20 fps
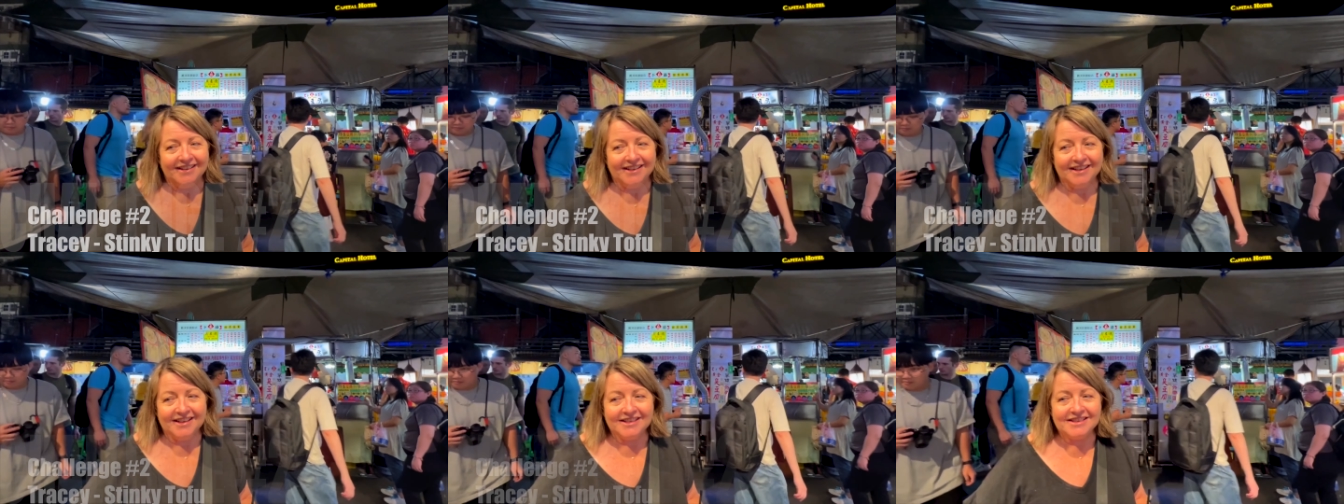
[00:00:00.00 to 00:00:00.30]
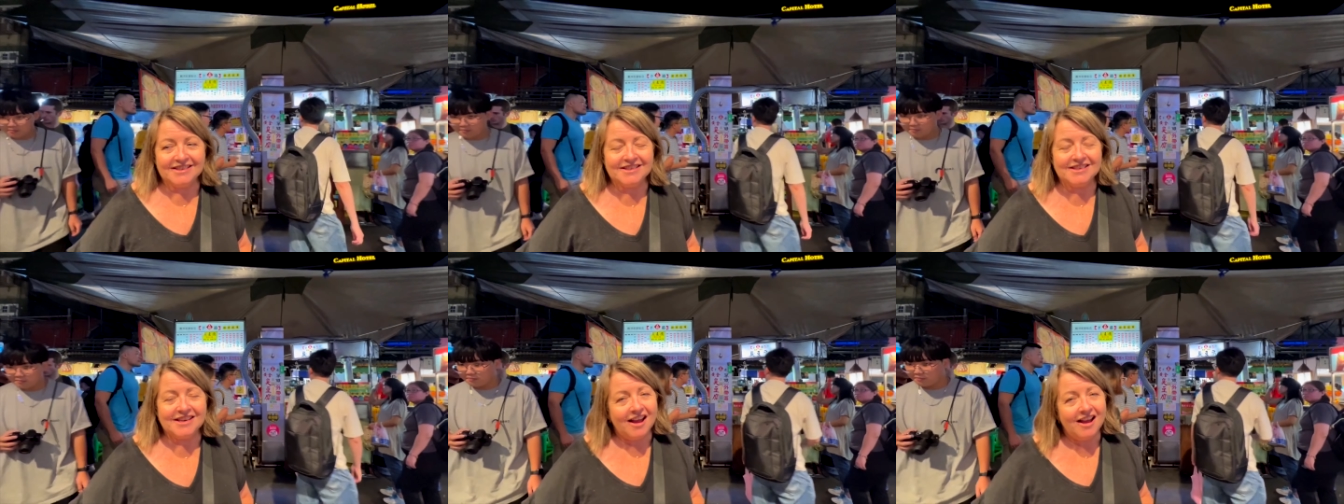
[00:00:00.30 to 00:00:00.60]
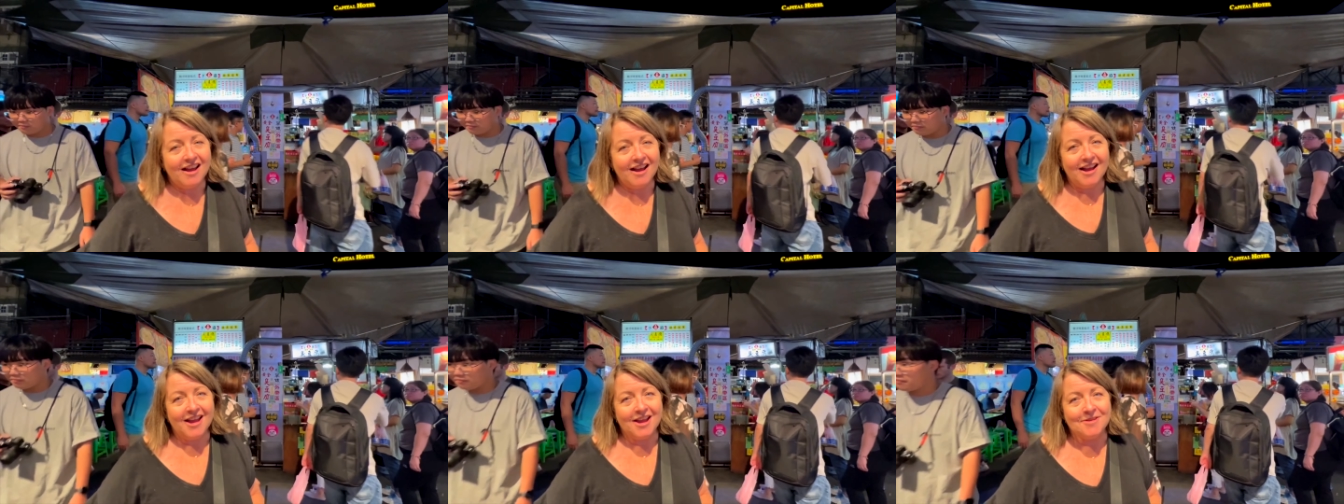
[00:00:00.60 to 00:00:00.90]
It's
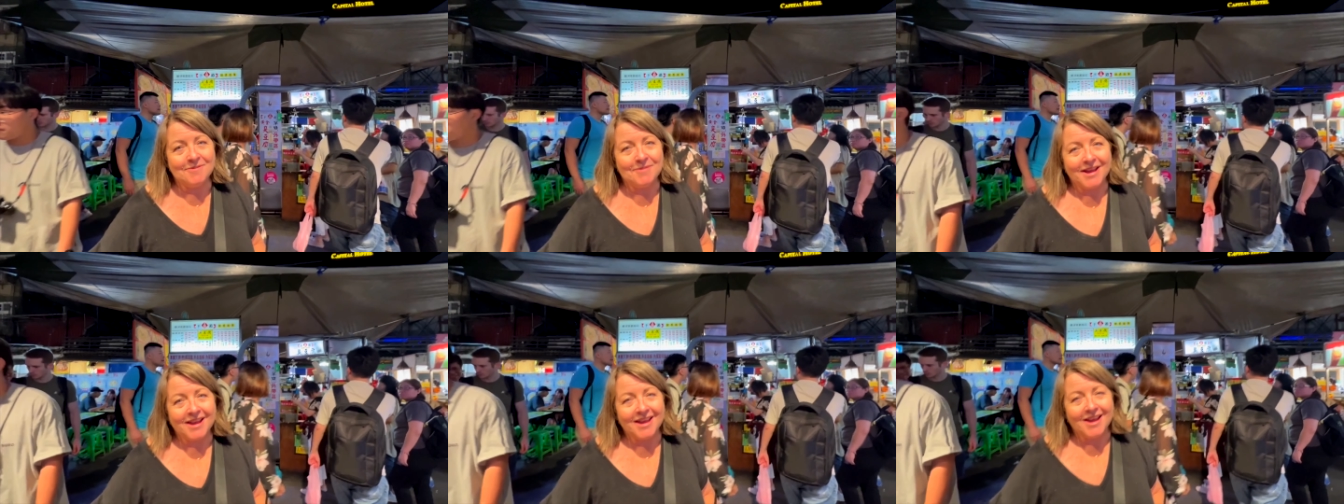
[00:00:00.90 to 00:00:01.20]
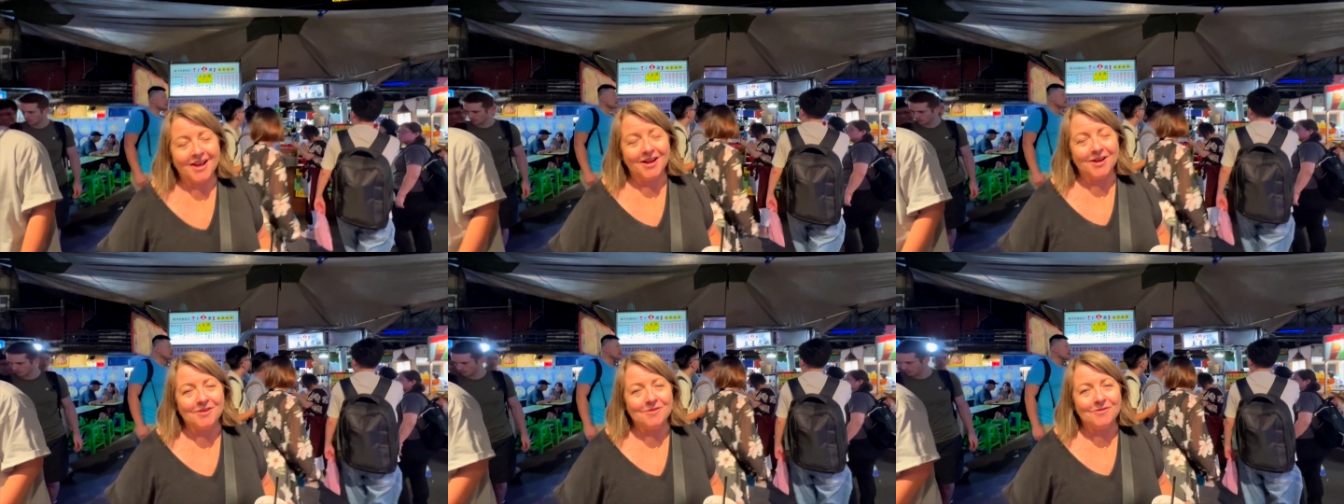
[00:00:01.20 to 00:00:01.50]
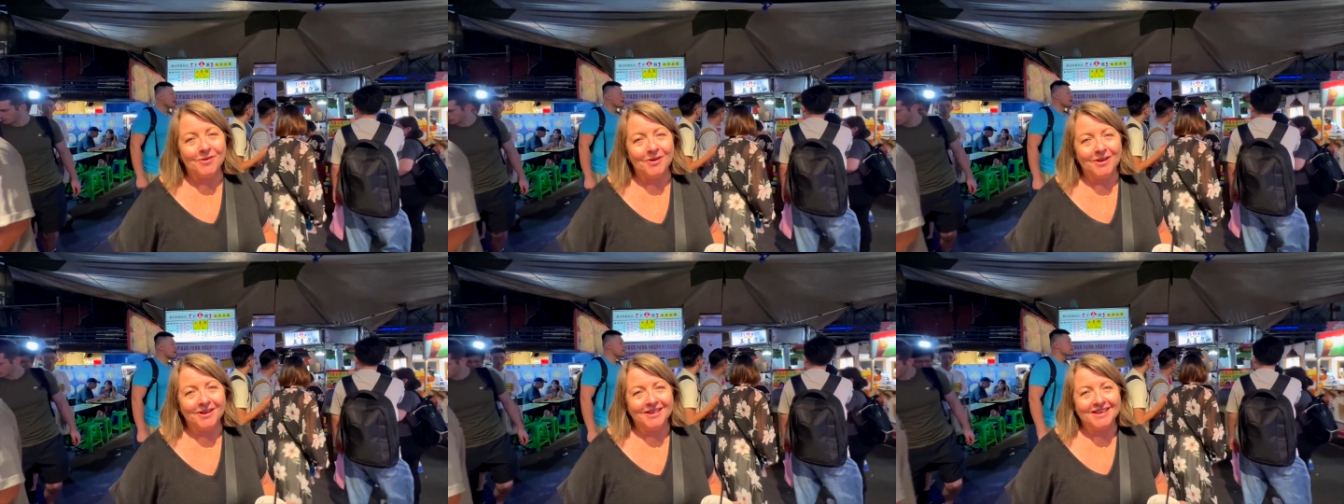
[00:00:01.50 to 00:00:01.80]
time. I can't
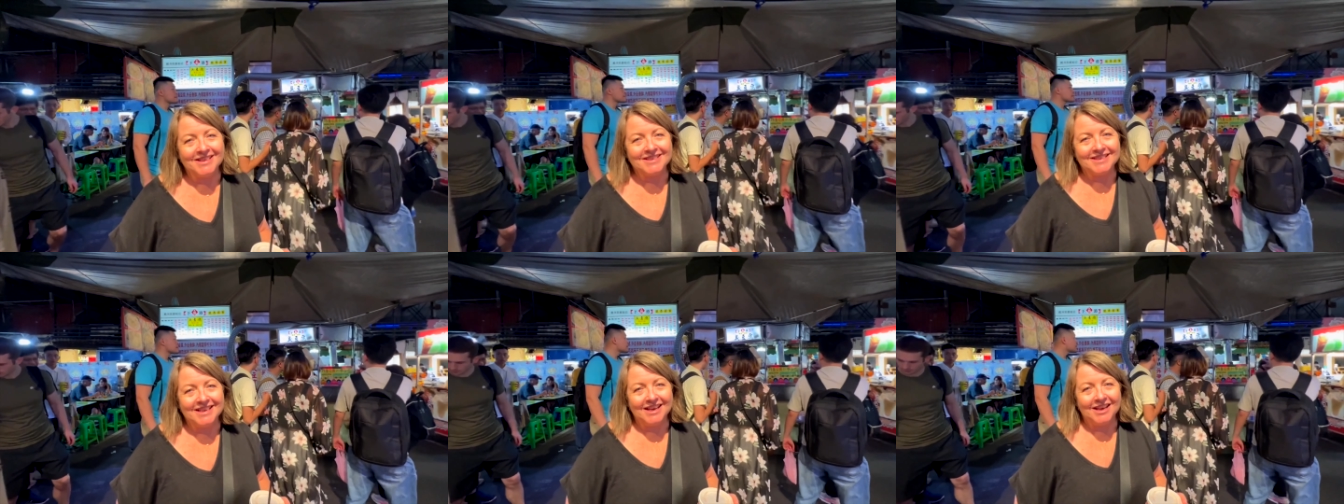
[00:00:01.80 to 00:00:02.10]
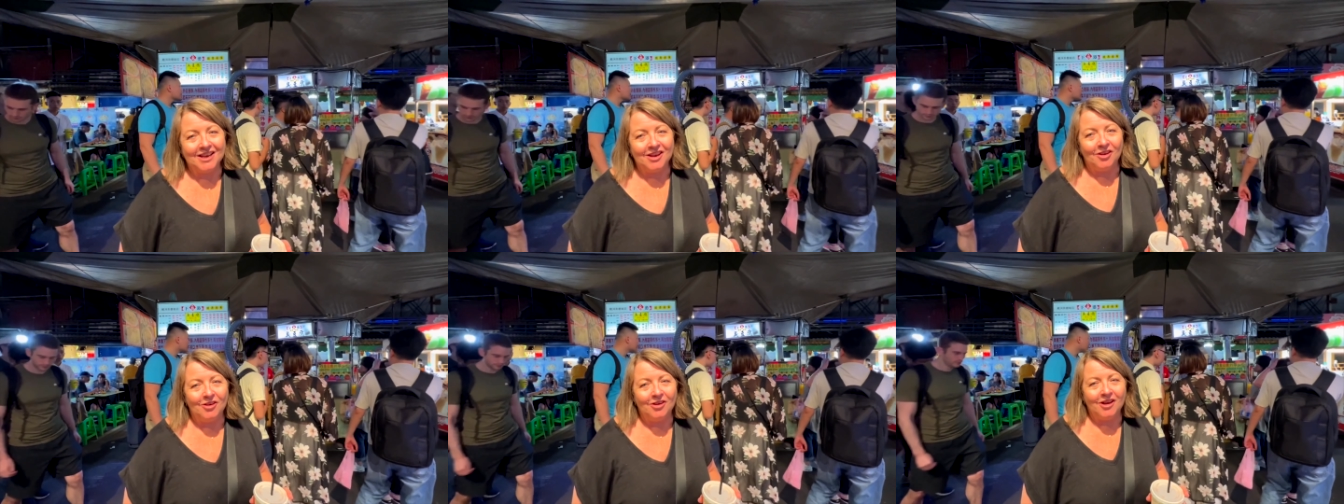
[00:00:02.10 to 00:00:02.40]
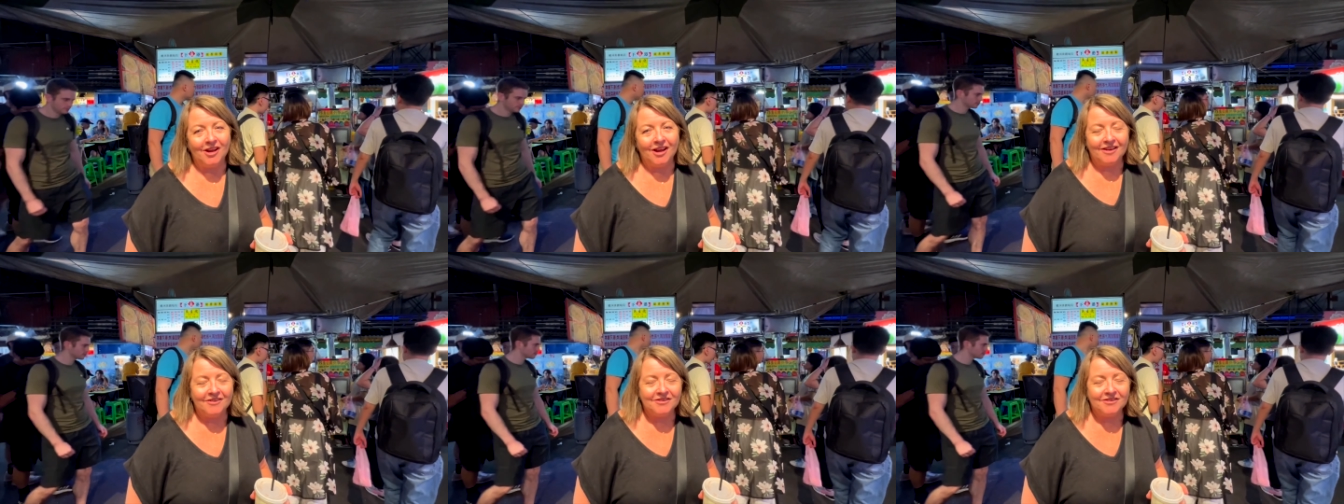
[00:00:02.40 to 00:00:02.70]
avoid this any longer.